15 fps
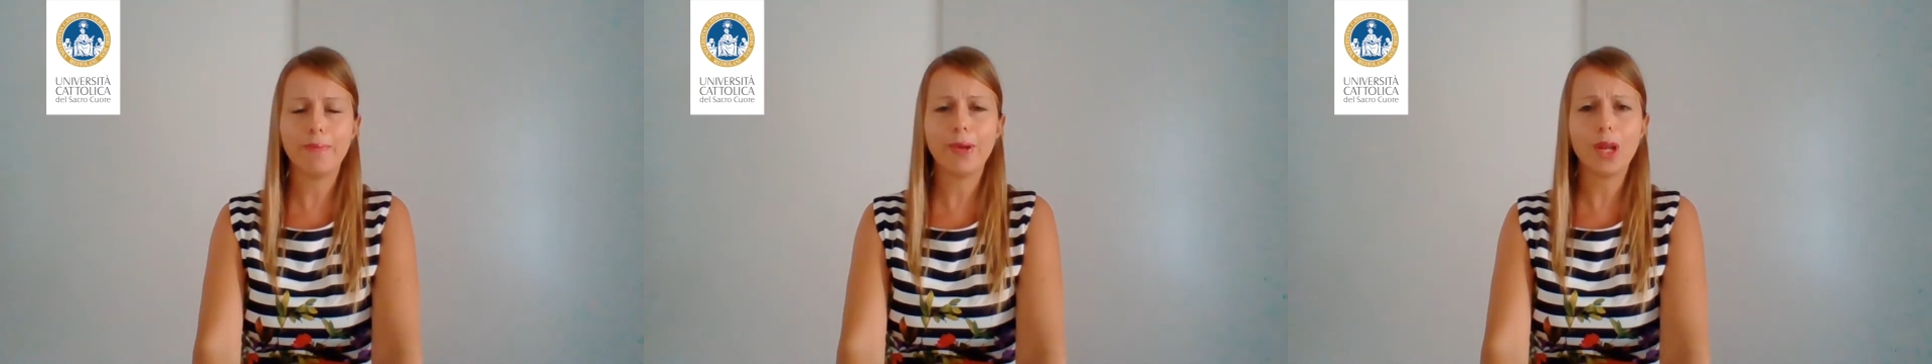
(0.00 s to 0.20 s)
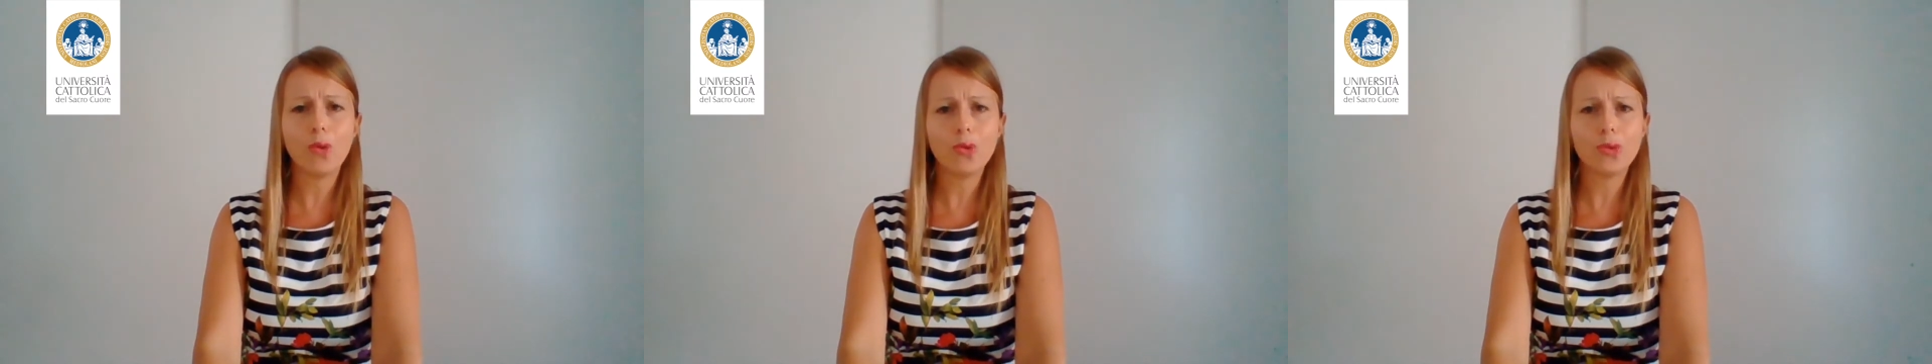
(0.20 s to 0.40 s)

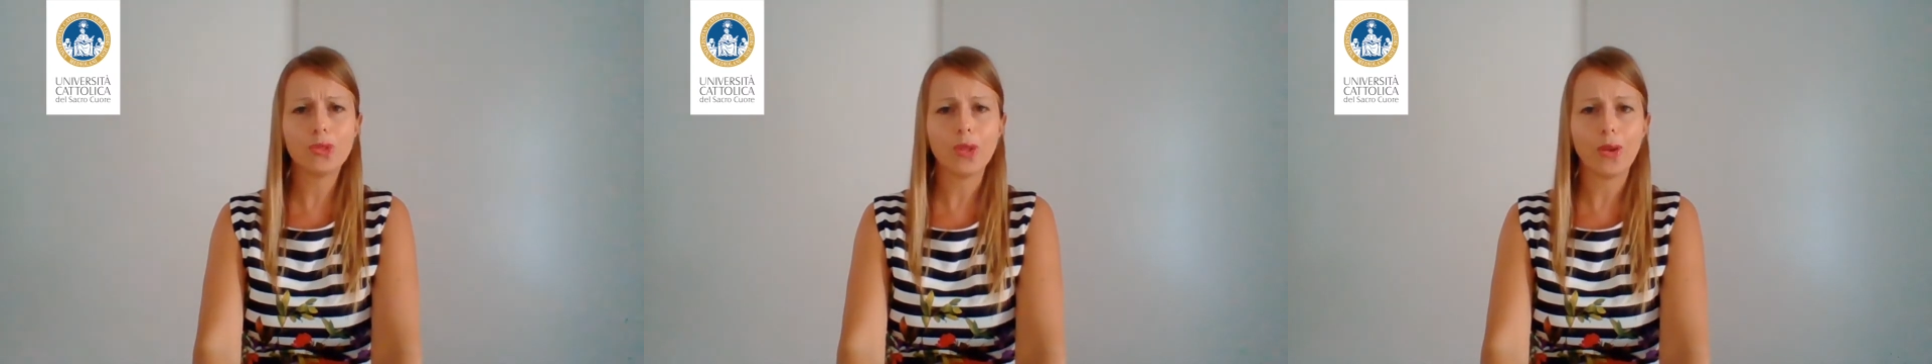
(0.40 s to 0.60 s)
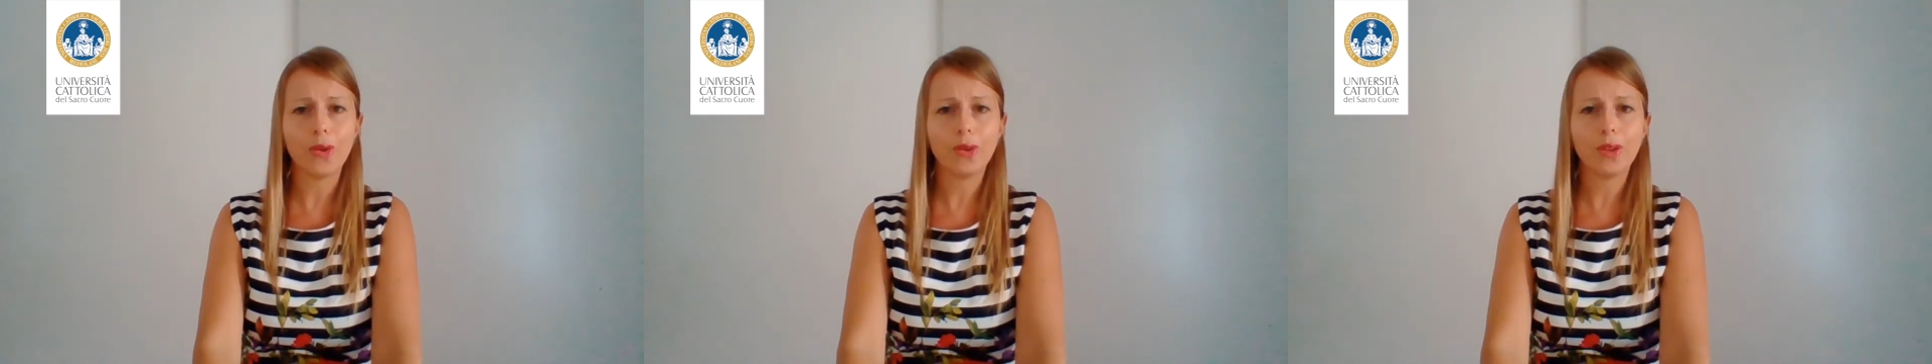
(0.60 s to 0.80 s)
but
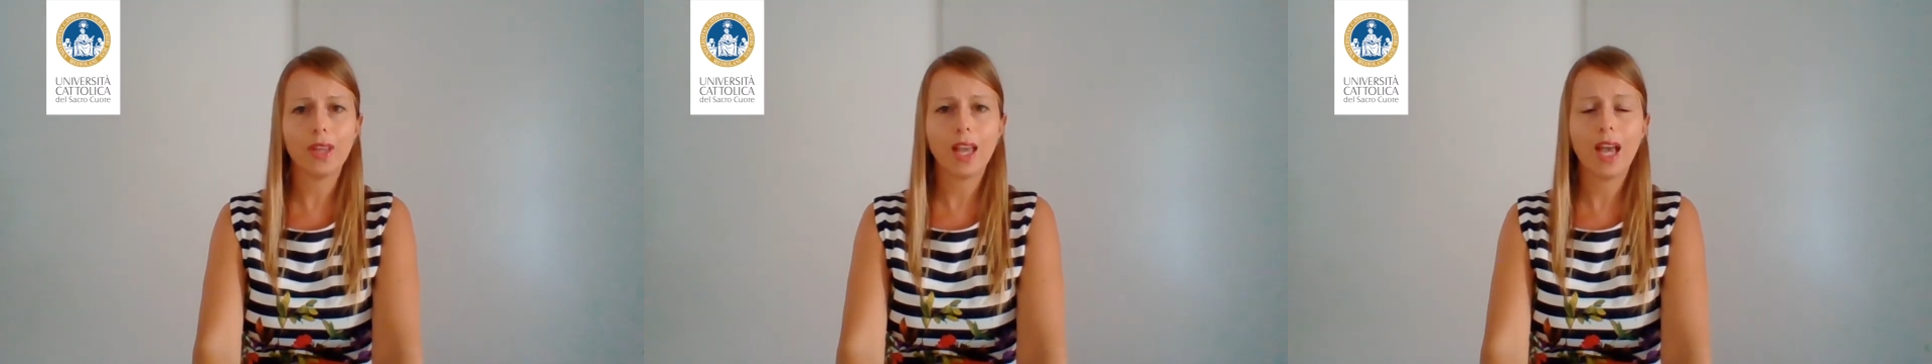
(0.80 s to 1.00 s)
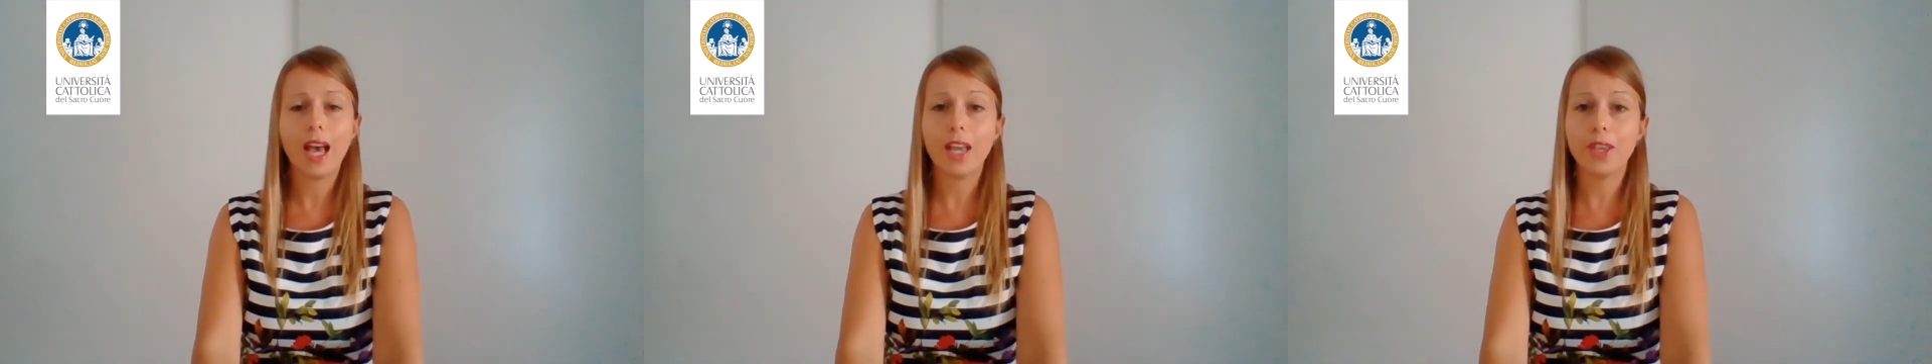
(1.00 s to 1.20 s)
also
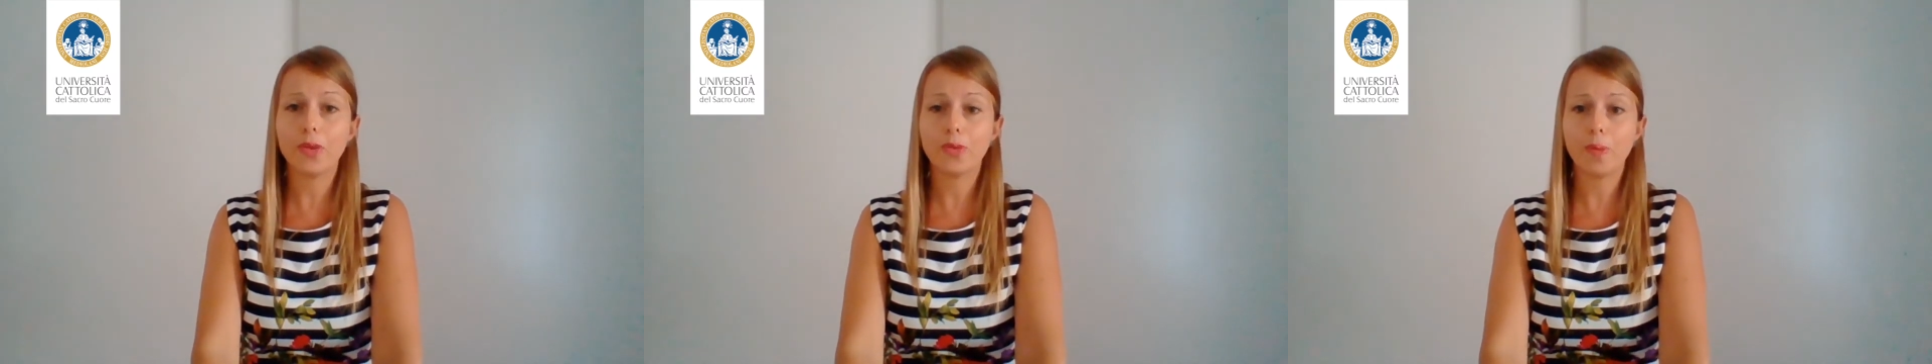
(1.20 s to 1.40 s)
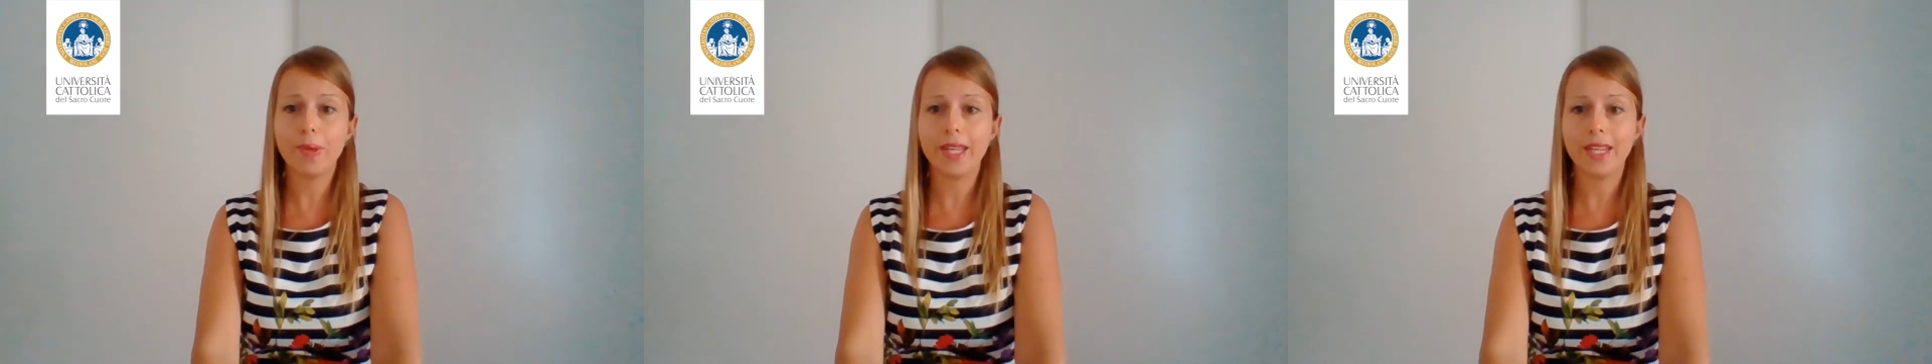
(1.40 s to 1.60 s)
a
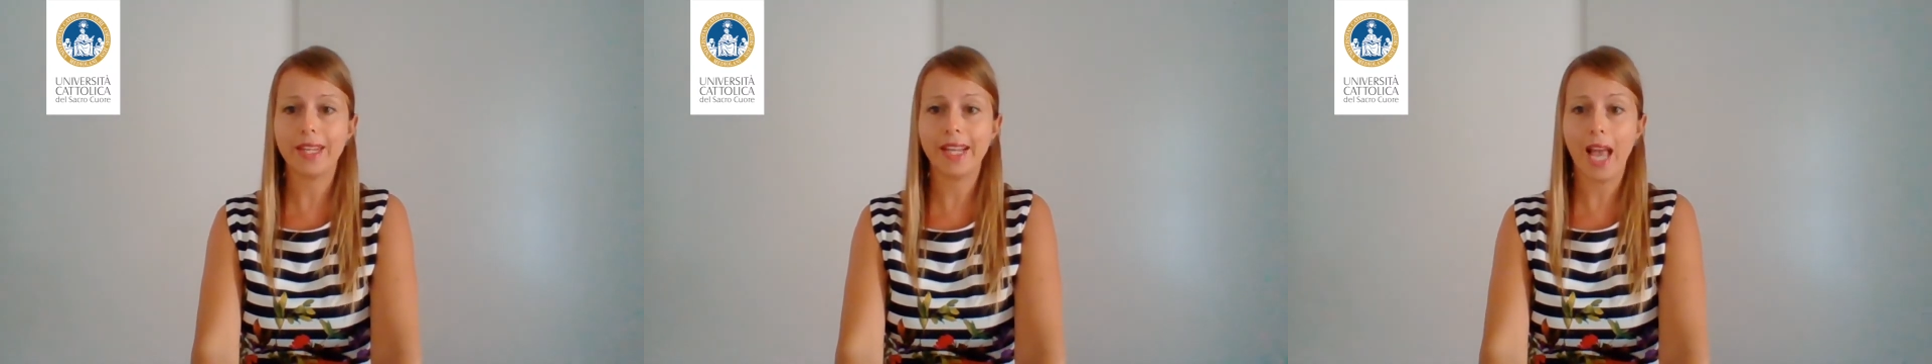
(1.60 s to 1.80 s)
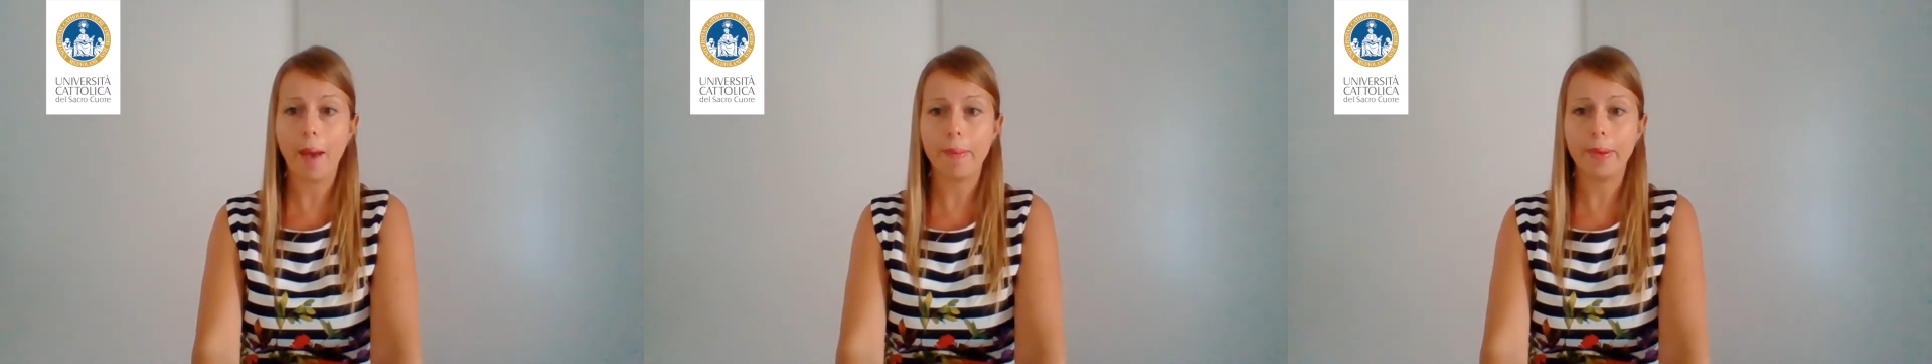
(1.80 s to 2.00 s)
European
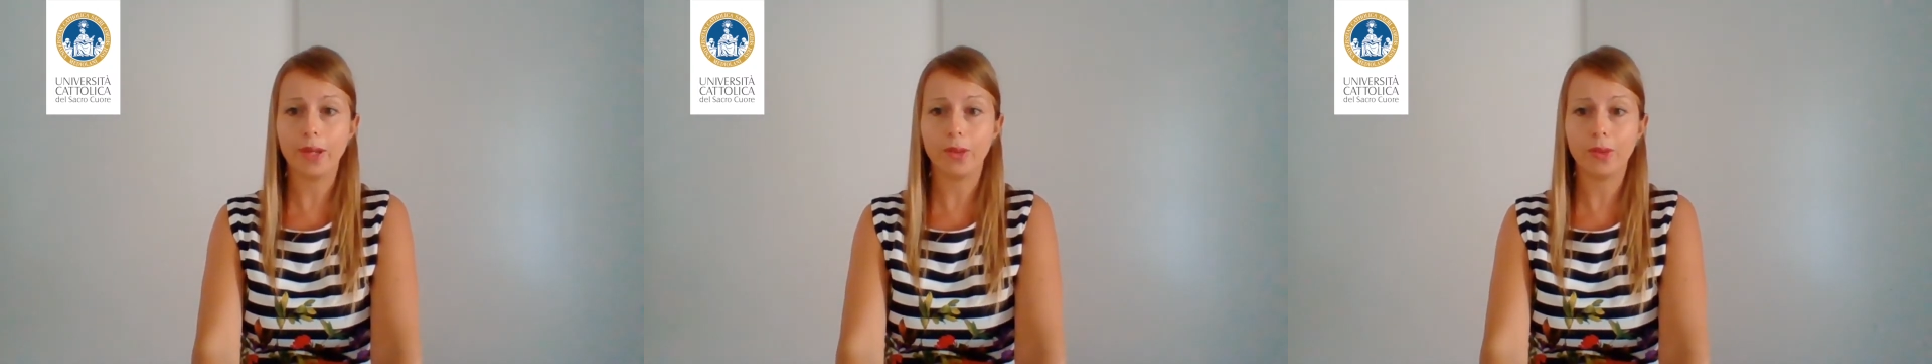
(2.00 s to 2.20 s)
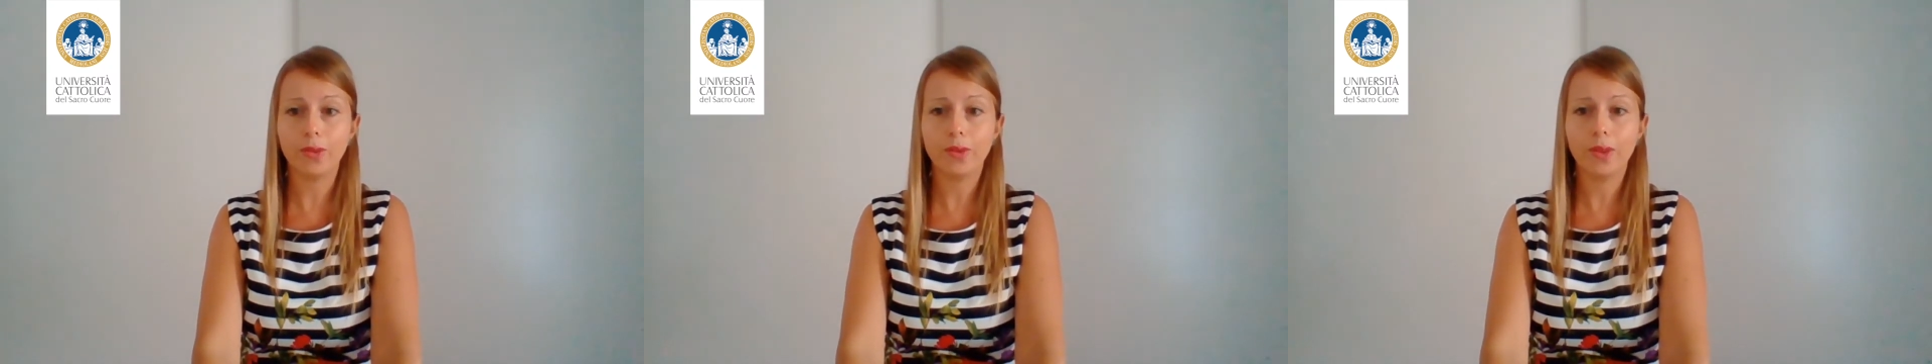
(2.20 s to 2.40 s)

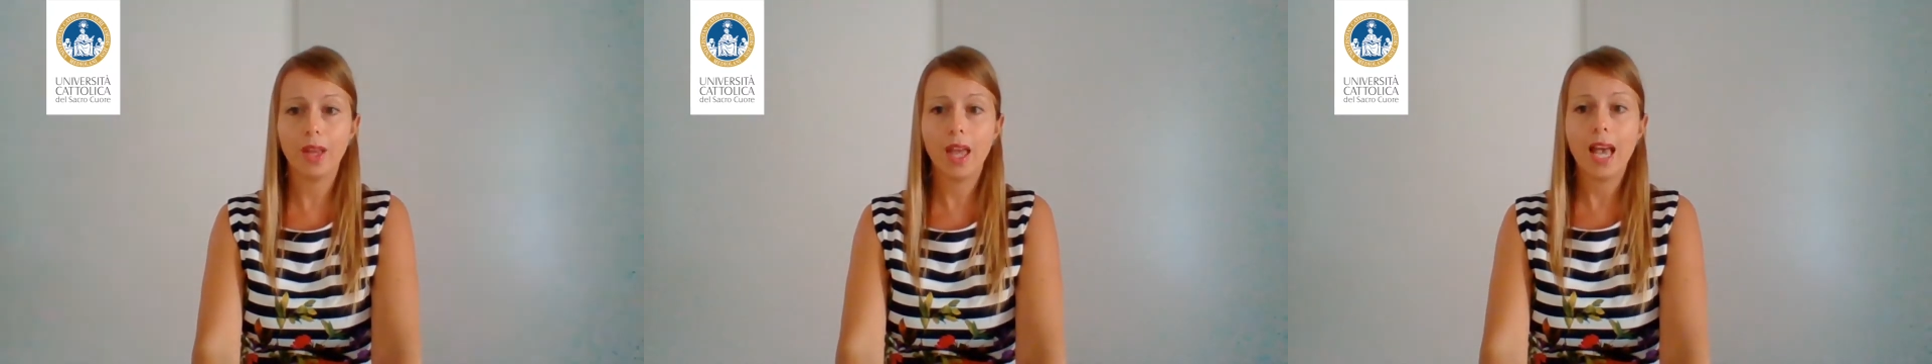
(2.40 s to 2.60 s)
capital,